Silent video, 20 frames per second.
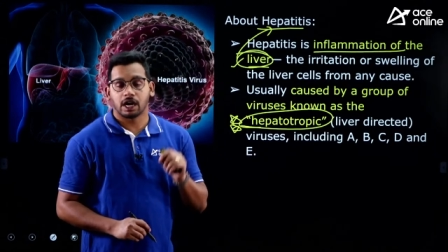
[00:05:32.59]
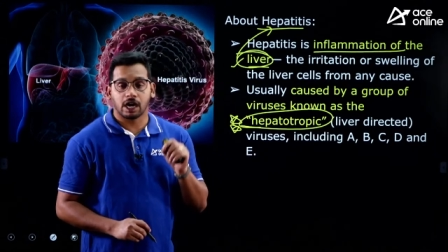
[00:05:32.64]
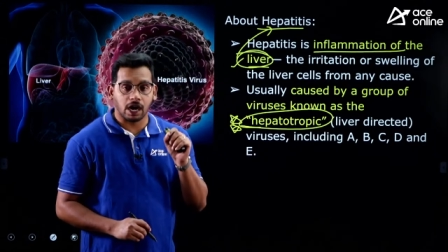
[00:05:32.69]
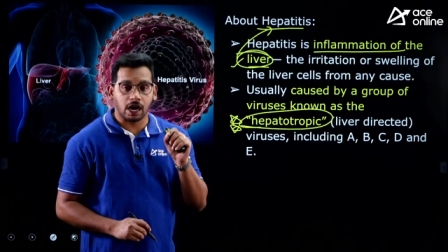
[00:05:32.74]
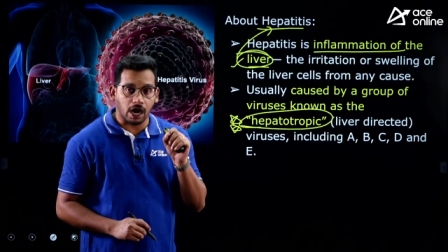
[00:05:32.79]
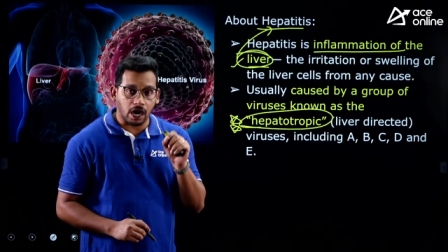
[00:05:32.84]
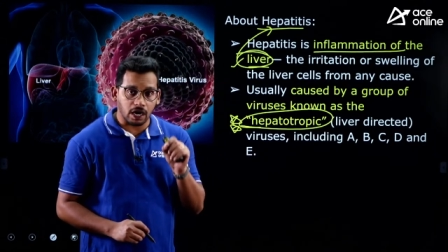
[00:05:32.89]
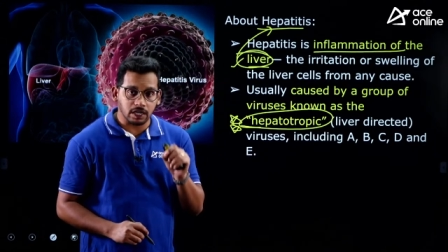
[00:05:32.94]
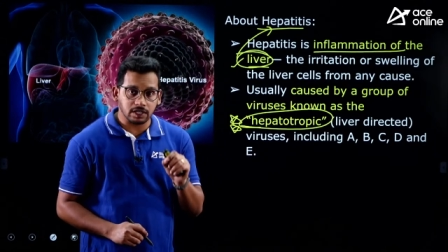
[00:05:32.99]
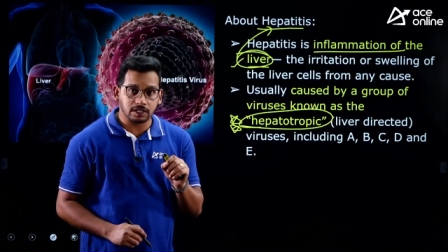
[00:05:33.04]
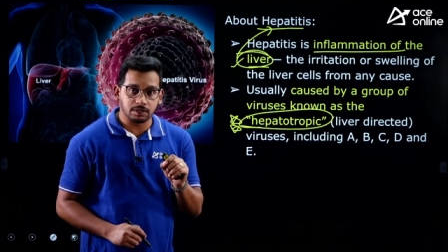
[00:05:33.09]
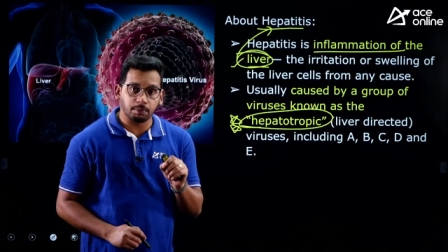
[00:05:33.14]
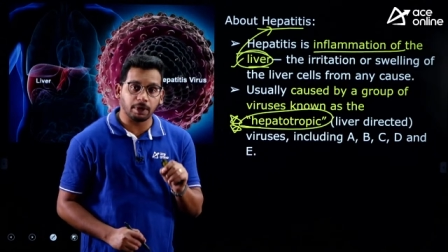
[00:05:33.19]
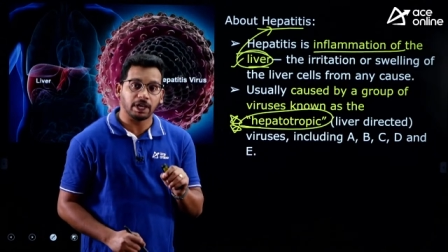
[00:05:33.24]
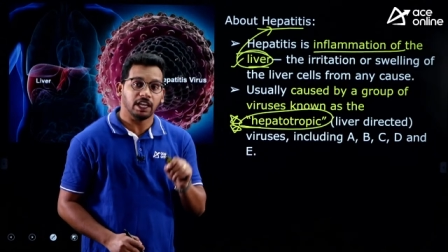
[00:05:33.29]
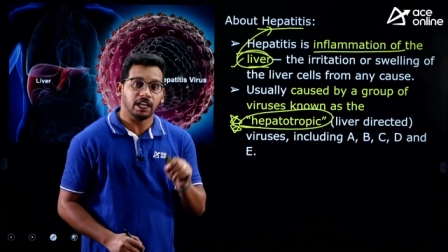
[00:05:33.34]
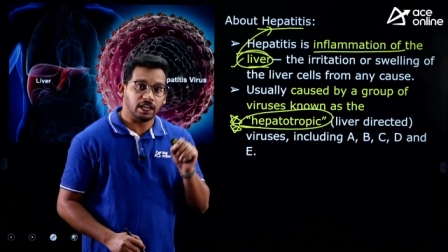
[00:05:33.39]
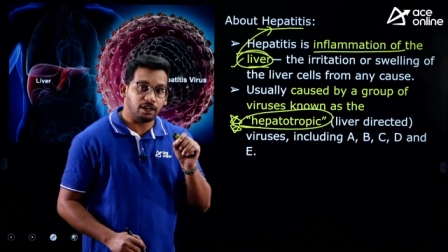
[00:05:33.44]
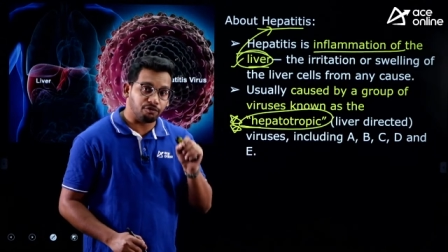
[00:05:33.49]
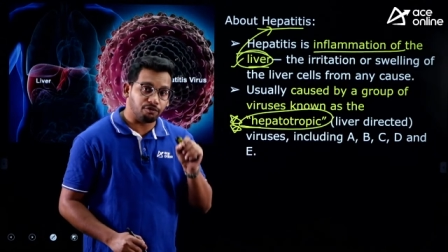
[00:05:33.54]
caused
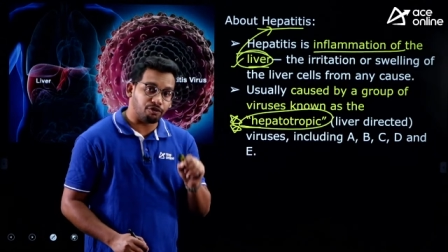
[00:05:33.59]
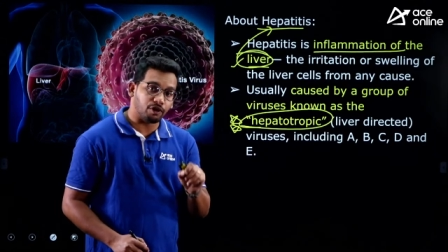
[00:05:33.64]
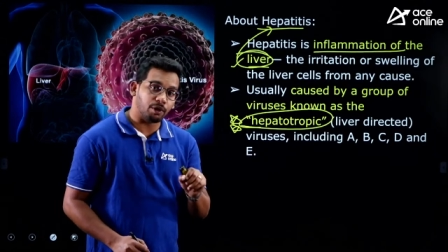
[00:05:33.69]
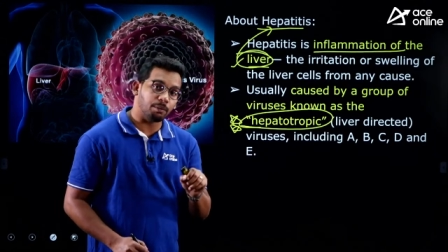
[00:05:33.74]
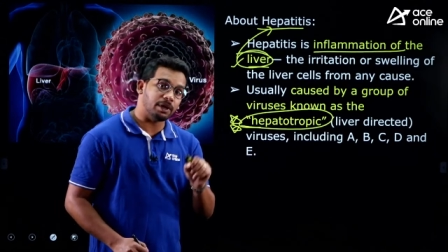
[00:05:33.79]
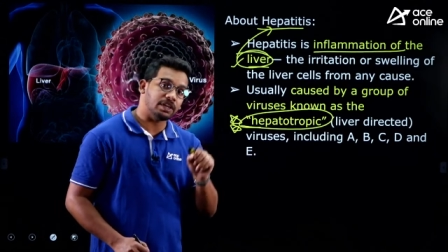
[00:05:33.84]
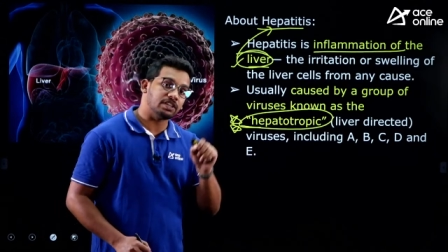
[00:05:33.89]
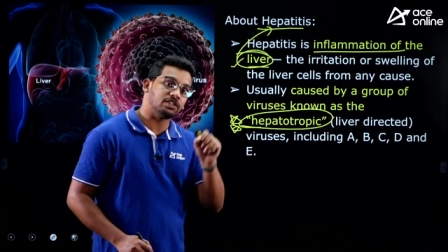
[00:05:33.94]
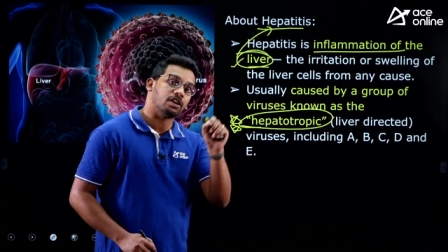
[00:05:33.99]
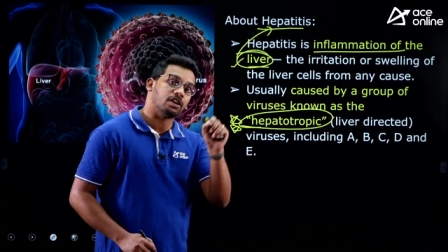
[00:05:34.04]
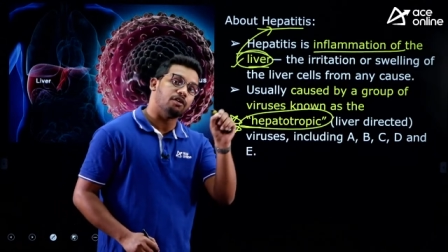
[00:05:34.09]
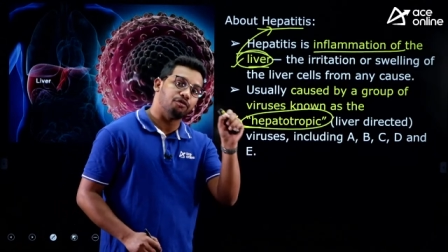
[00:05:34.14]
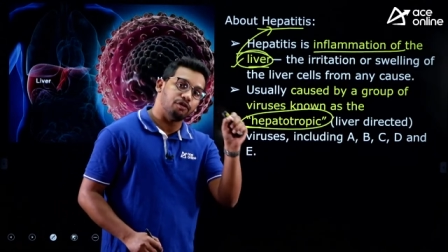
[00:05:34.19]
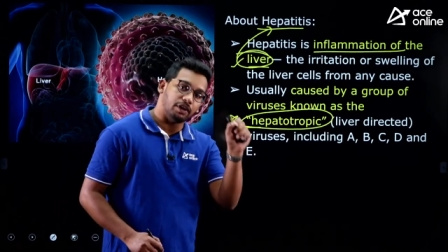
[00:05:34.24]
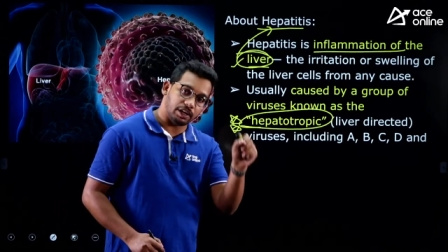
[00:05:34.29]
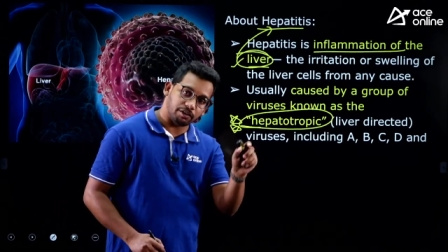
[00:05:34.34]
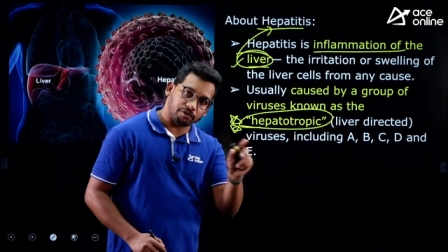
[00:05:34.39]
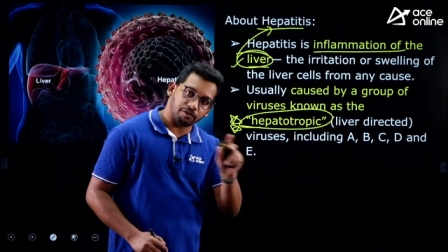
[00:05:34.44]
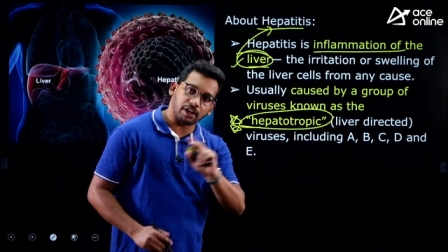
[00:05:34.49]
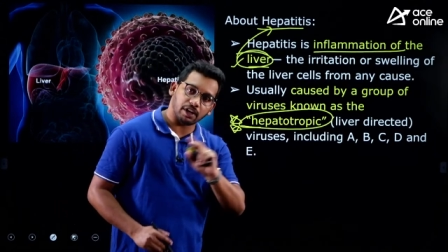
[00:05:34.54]
by inflammation of
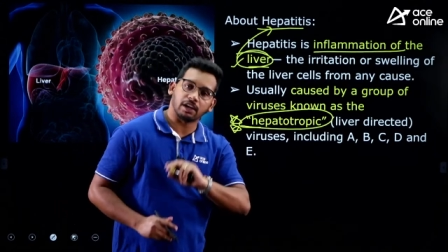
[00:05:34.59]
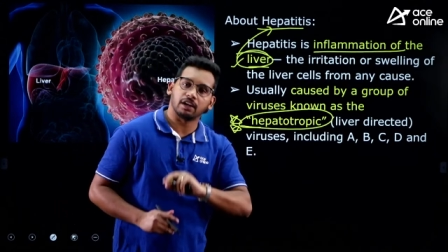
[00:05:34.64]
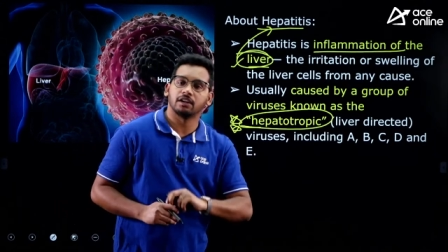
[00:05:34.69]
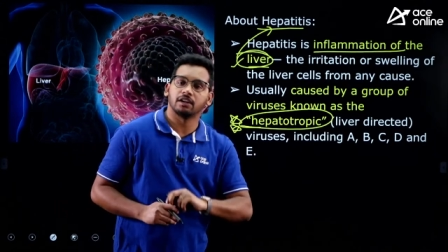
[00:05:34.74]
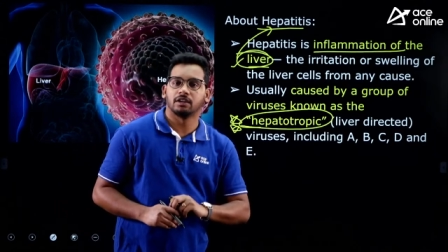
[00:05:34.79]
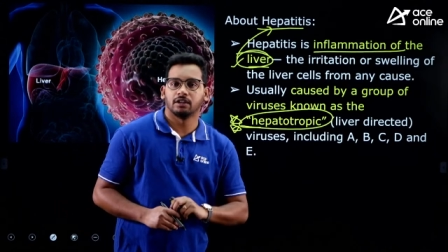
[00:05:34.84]
liver,